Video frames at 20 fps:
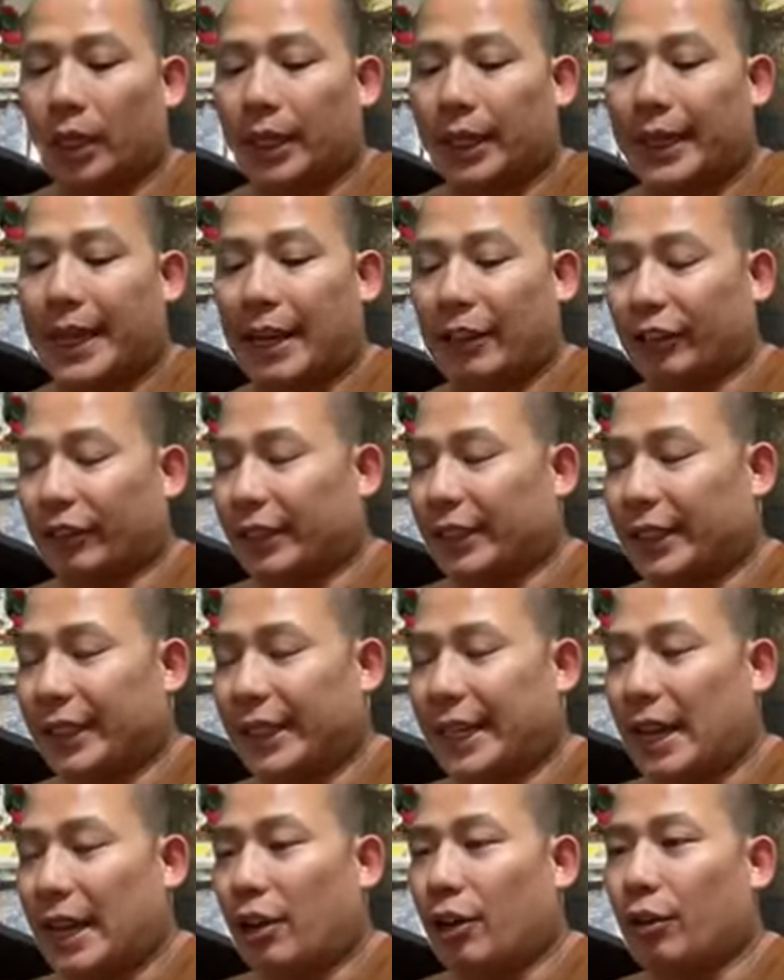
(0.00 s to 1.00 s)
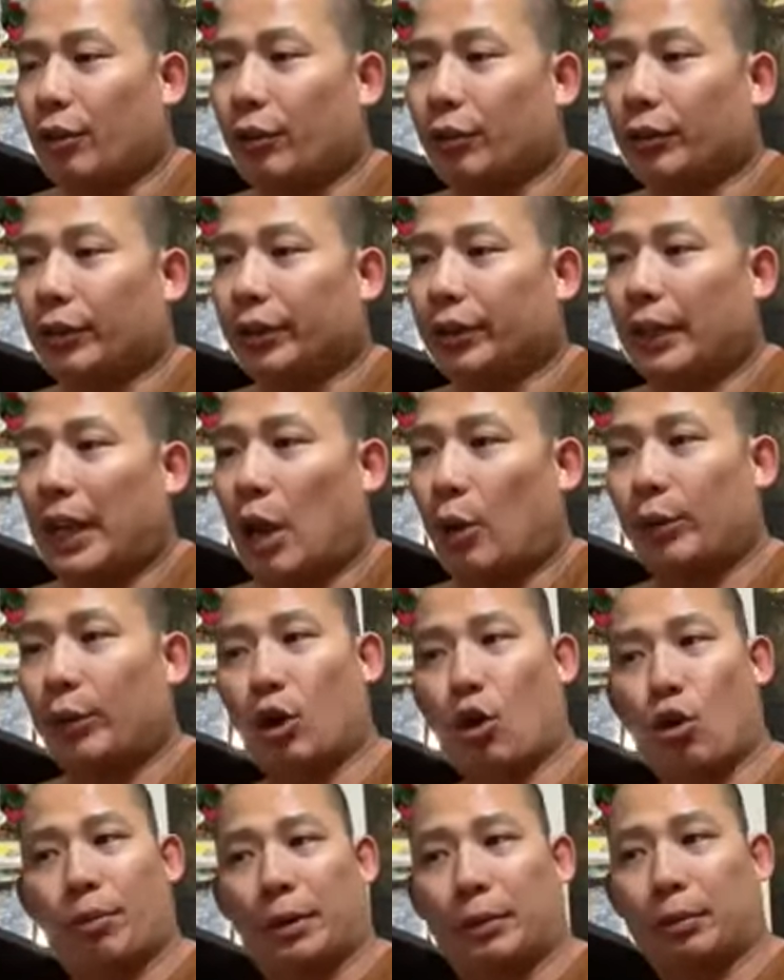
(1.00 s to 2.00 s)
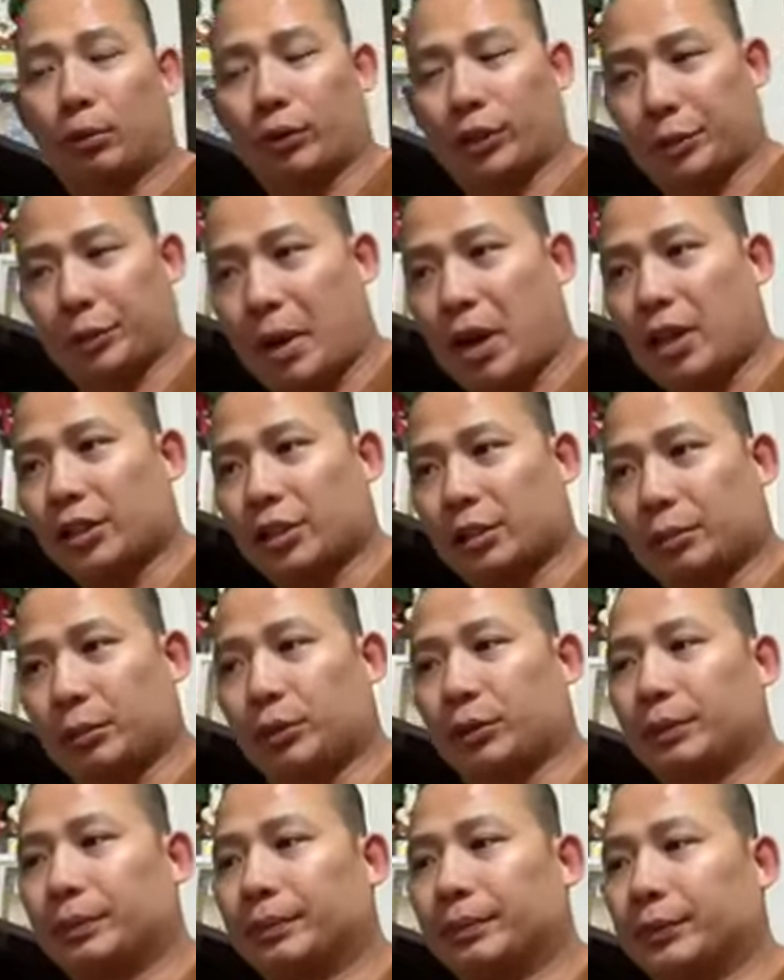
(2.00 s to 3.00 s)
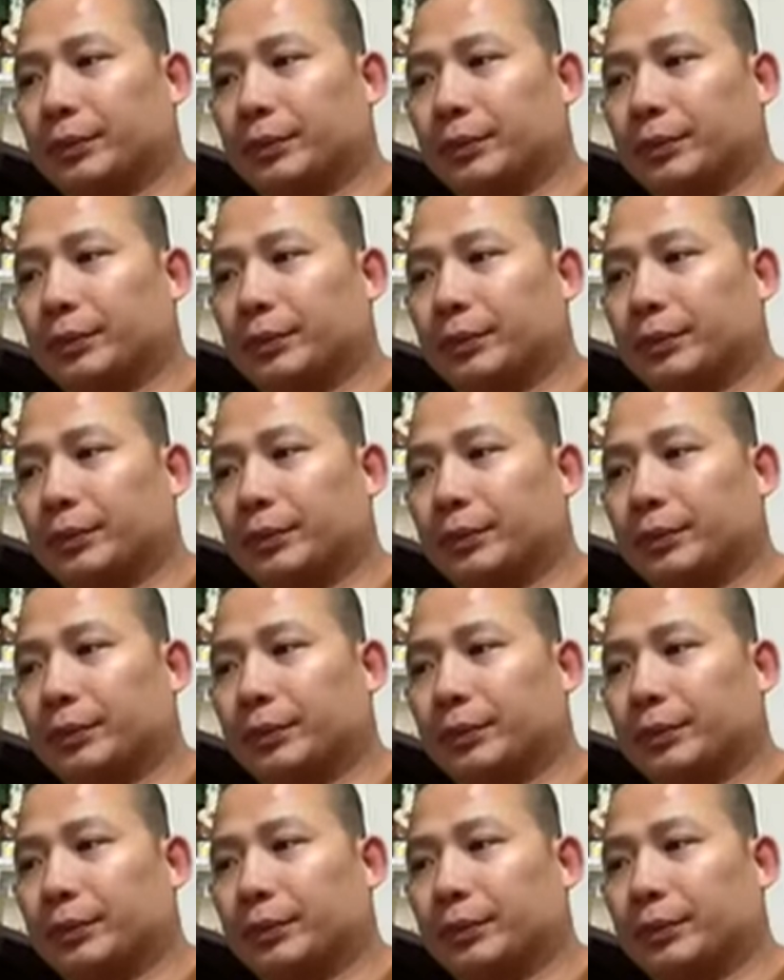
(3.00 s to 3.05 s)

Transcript: we hold people responsible